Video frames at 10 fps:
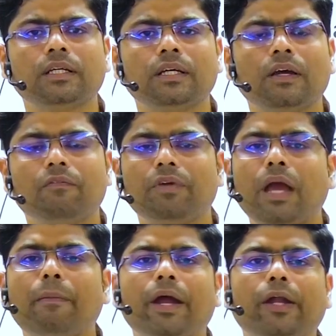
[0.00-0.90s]
we
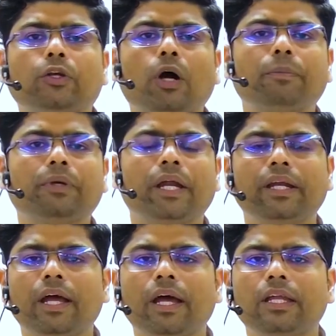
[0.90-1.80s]
have adopted
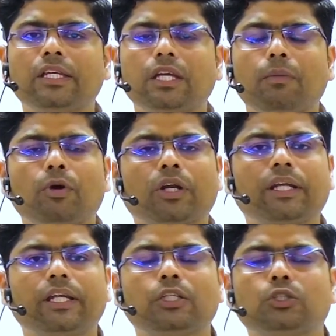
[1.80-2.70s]

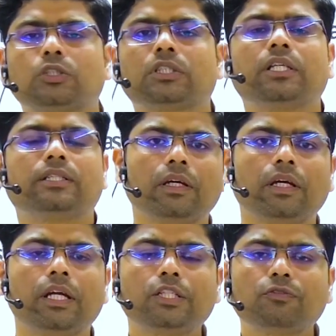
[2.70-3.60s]
democratic socialism.
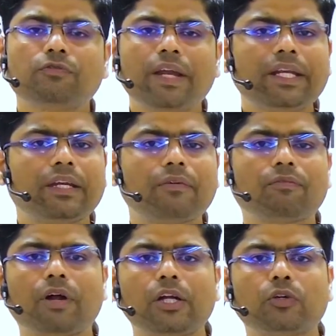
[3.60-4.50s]
It's very
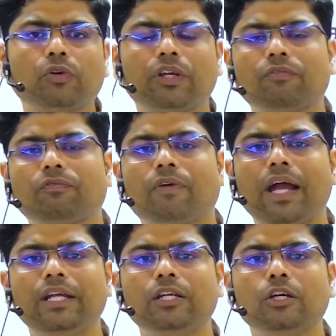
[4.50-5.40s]
difficult to
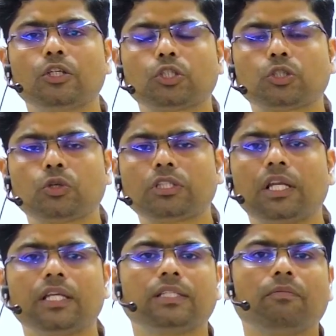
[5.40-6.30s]
define
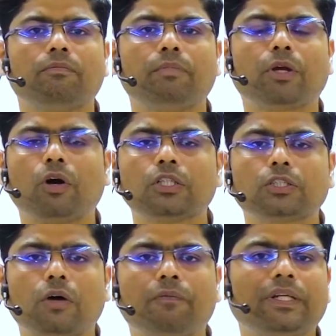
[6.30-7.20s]
socialism because
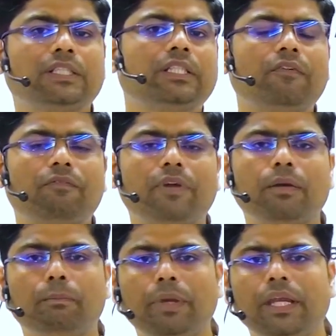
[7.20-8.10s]
of its different
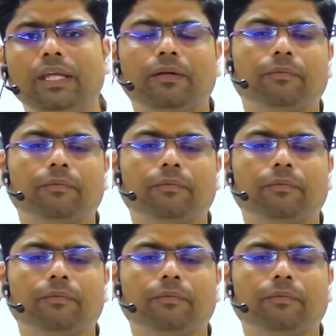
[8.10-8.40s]
meaning.